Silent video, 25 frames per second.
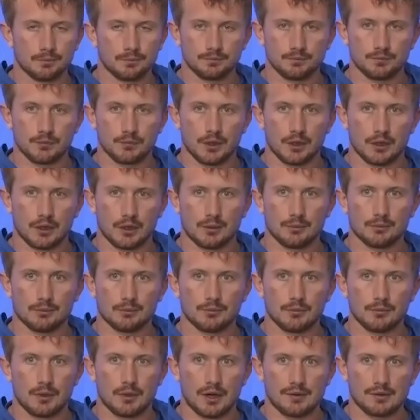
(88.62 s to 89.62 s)

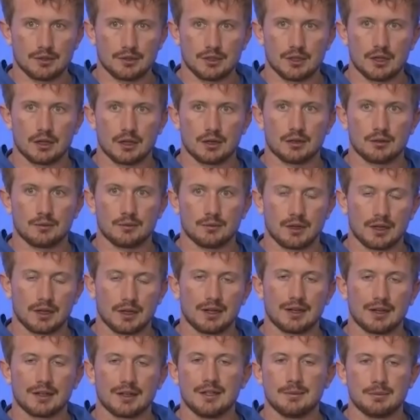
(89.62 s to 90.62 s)
Obviously, got to
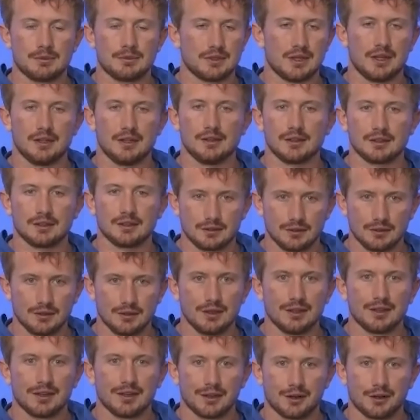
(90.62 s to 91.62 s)
again, I keep saying this,
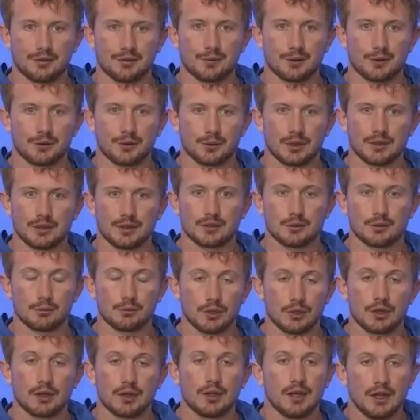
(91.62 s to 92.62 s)
convert in the red zone,
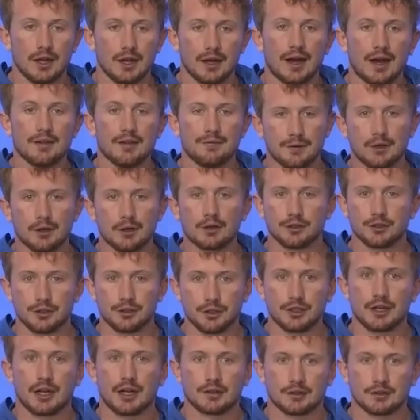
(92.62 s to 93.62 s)
but I felt
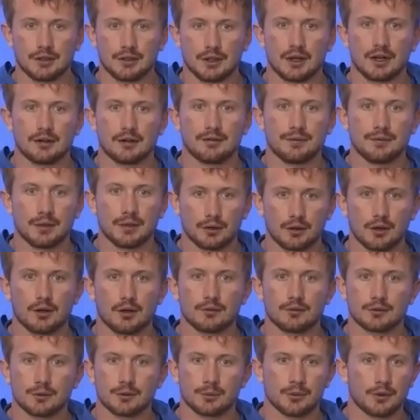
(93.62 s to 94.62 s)
good out there. I felt
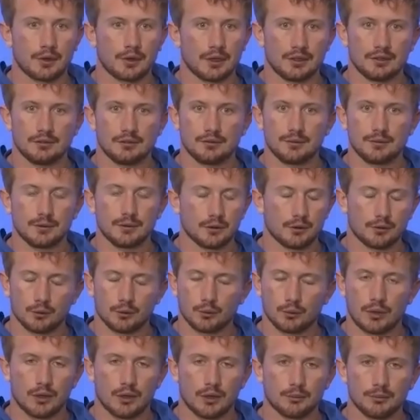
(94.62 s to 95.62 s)
comfortable. I didn't feel
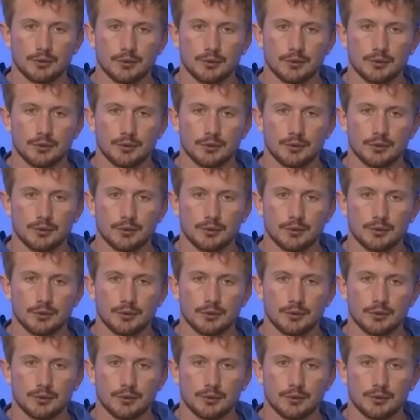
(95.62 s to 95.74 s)
overwhelmed.